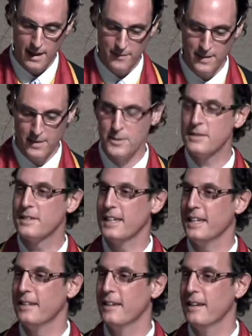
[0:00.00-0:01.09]
I've never
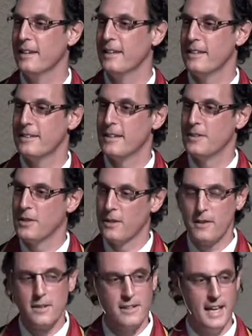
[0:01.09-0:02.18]
seen such
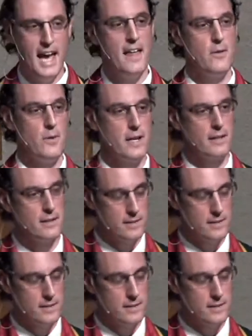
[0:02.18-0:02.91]
a gathering.